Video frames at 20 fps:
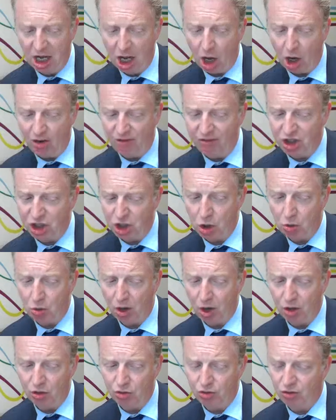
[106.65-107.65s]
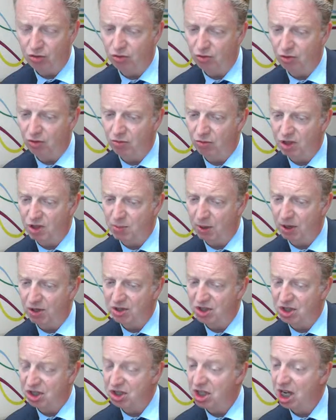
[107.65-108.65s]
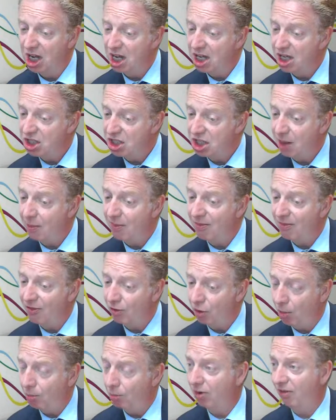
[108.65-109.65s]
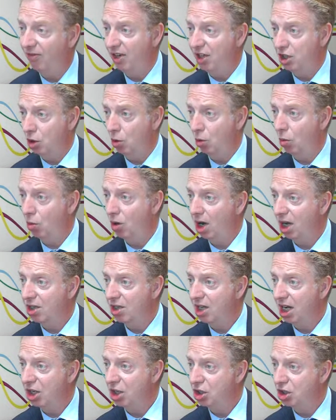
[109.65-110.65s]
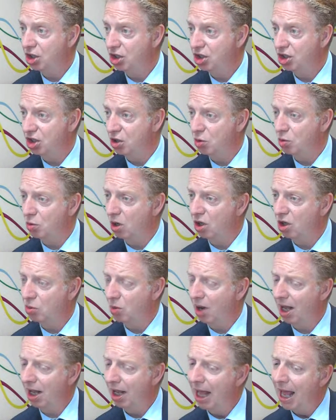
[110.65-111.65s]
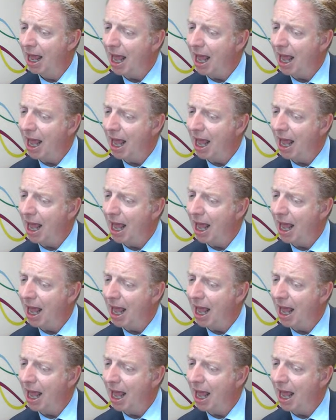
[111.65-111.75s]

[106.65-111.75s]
over 200 re- responses, some from professional organisations as, as, well.